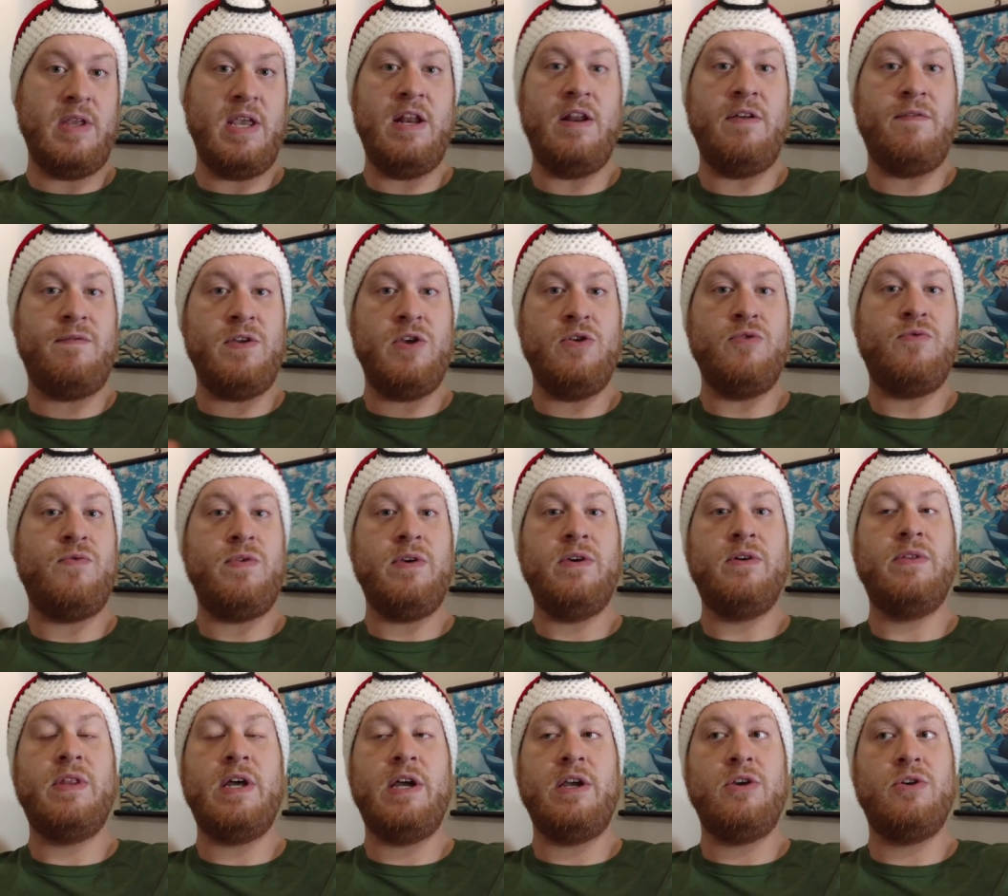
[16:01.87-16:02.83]
And if you
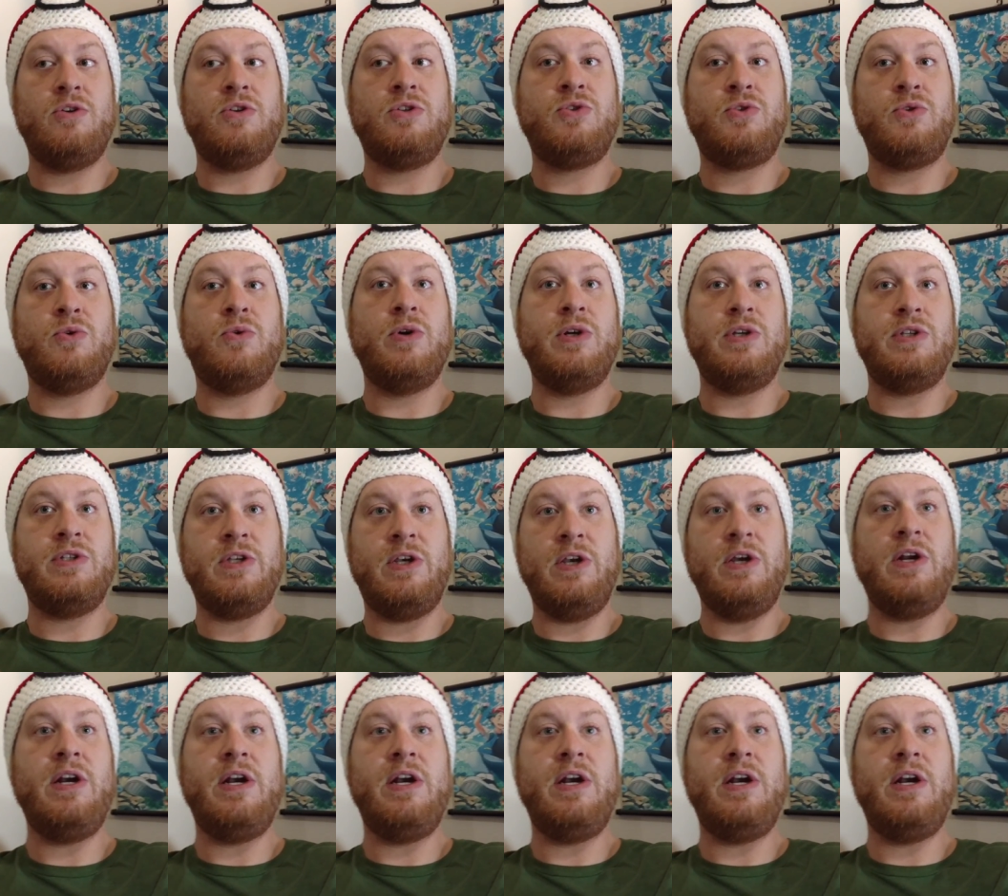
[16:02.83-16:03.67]
feel that your story is good